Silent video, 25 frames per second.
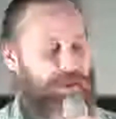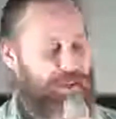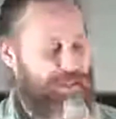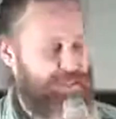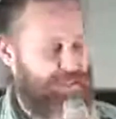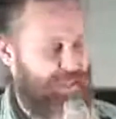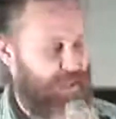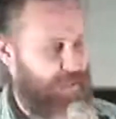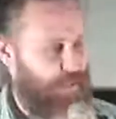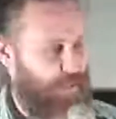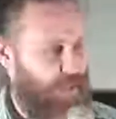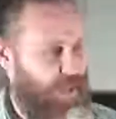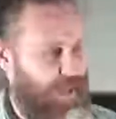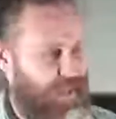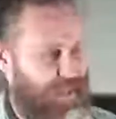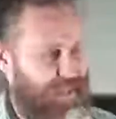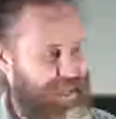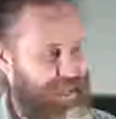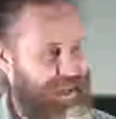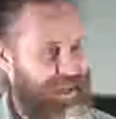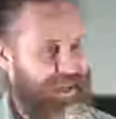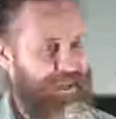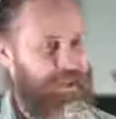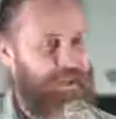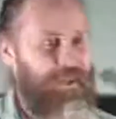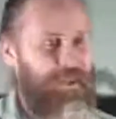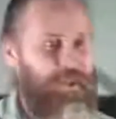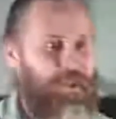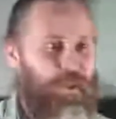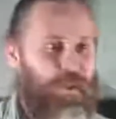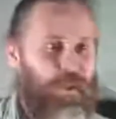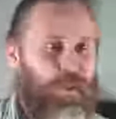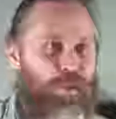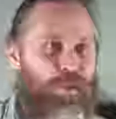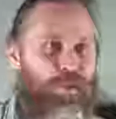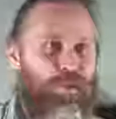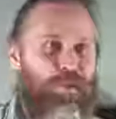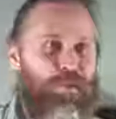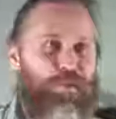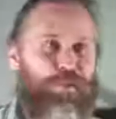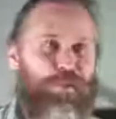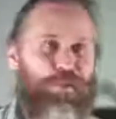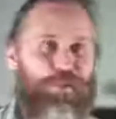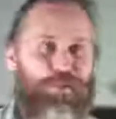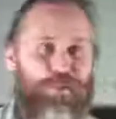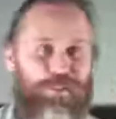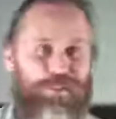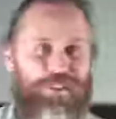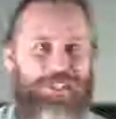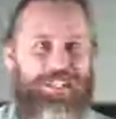I was like, okay, who do
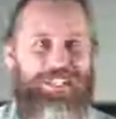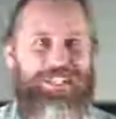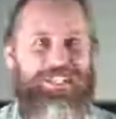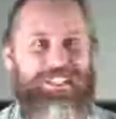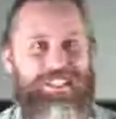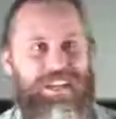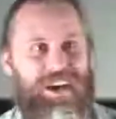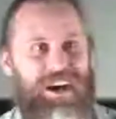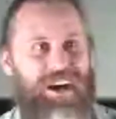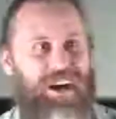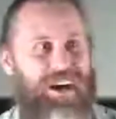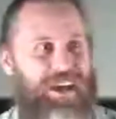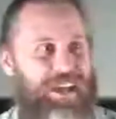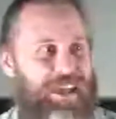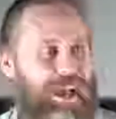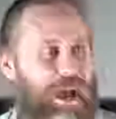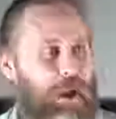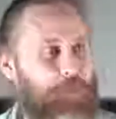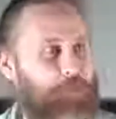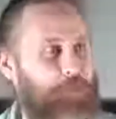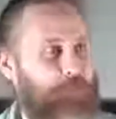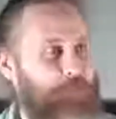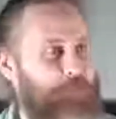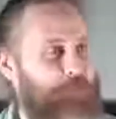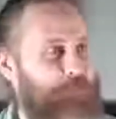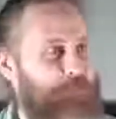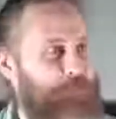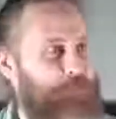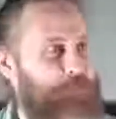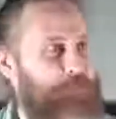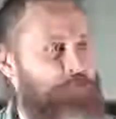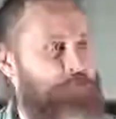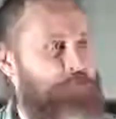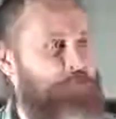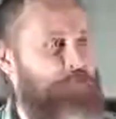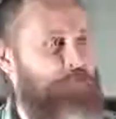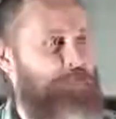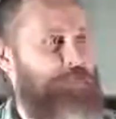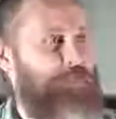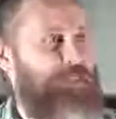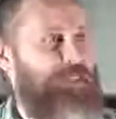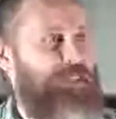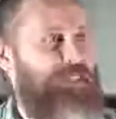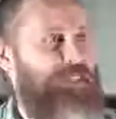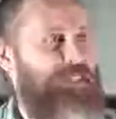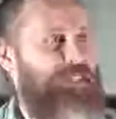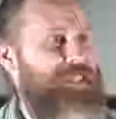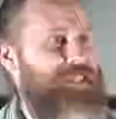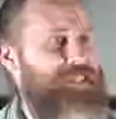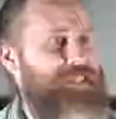you think that I am?
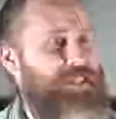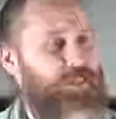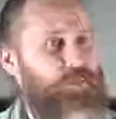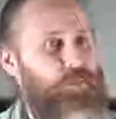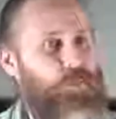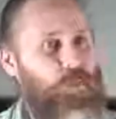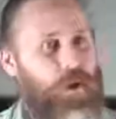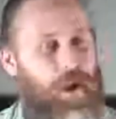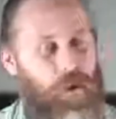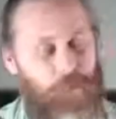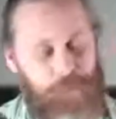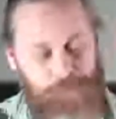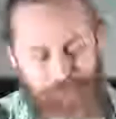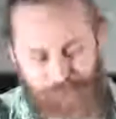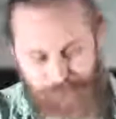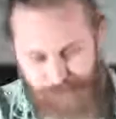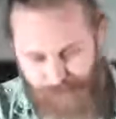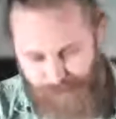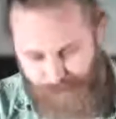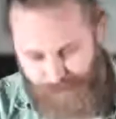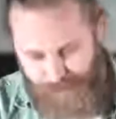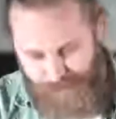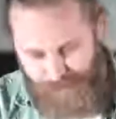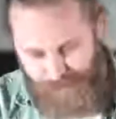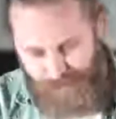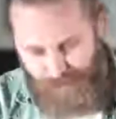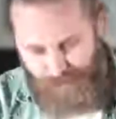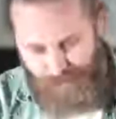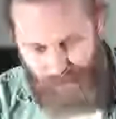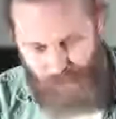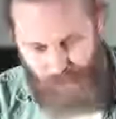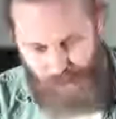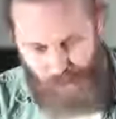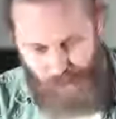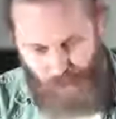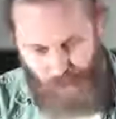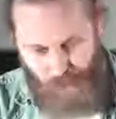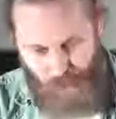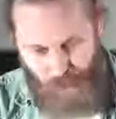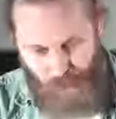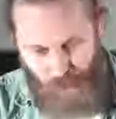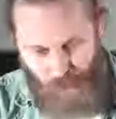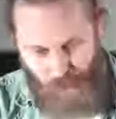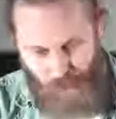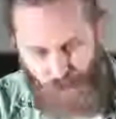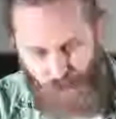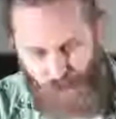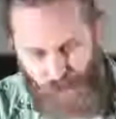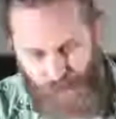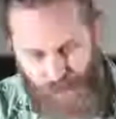And he said, well,
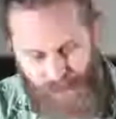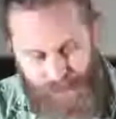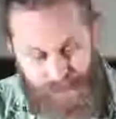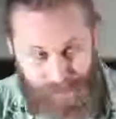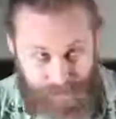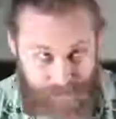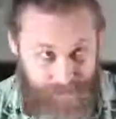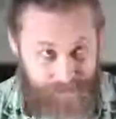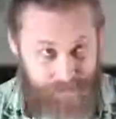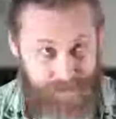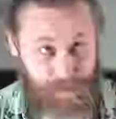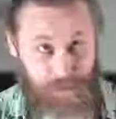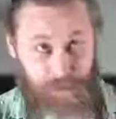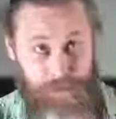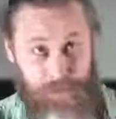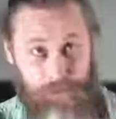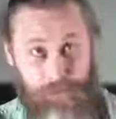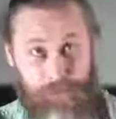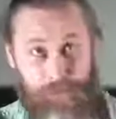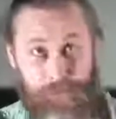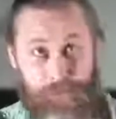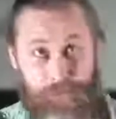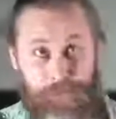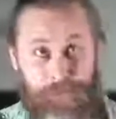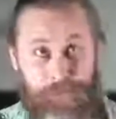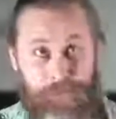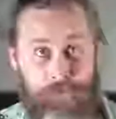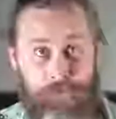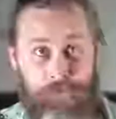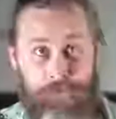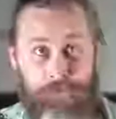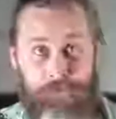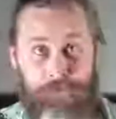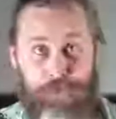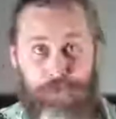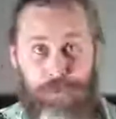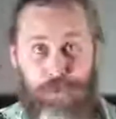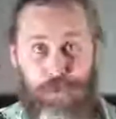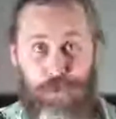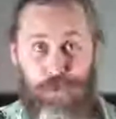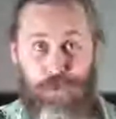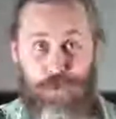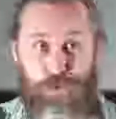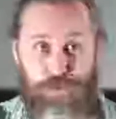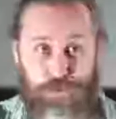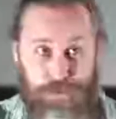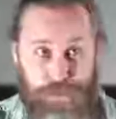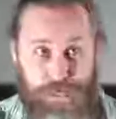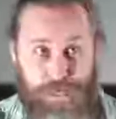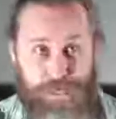you're a leader. You're
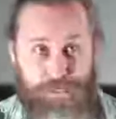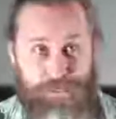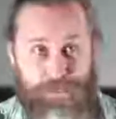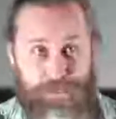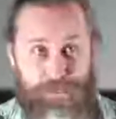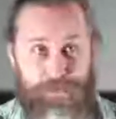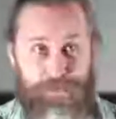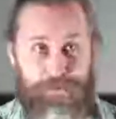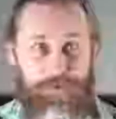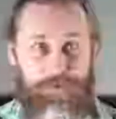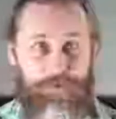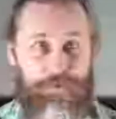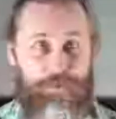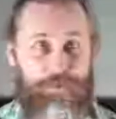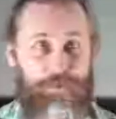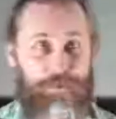creative.